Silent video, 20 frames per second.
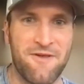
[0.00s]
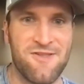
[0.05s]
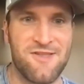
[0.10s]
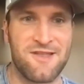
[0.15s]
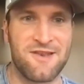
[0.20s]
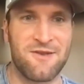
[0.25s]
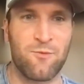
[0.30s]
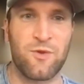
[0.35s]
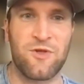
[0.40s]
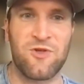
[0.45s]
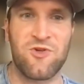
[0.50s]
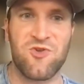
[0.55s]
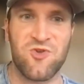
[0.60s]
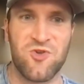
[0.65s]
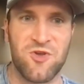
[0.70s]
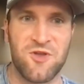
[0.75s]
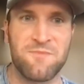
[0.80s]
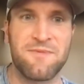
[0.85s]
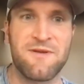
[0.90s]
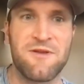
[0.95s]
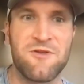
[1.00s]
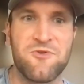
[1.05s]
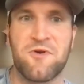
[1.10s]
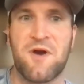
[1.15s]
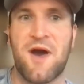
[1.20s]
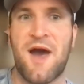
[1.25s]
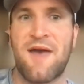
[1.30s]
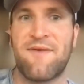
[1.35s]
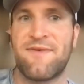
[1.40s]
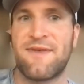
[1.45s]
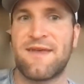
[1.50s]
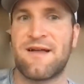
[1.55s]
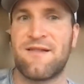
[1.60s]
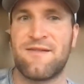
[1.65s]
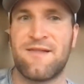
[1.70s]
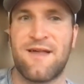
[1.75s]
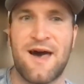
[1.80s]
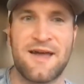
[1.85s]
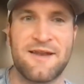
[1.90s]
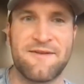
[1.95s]
And we should be driving a
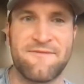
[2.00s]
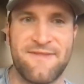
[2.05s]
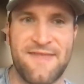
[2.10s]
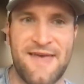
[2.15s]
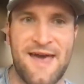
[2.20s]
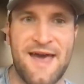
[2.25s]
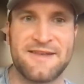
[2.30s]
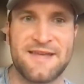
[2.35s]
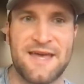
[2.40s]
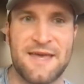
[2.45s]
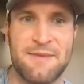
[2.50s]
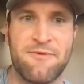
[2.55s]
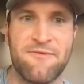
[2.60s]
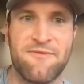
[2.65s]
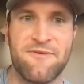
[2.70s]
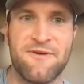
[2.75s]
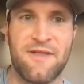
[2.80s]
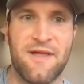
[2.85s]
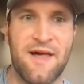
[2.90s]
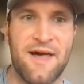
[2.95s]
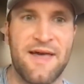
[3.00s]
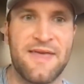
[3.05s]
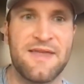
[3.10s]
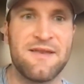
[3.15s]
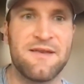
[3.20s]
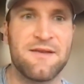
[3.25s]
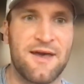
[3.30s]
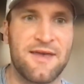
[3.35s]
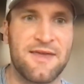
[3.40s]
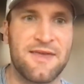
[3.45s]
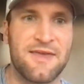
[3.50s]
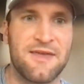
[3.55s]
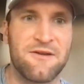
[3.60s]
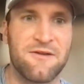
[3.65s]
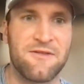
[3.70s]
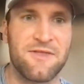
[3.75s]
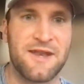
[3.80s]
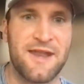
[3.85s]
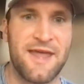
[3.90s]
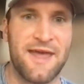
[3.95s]
lot of that type of client here in
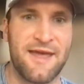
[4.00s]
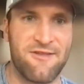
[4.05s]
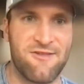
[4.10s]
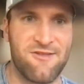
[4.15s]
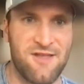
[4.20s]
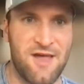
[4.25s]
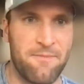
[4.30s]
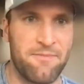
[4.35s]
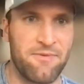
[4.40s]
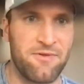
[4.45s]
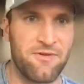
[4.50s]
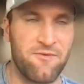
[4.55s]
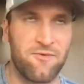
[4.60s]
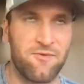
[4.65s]
the next couple of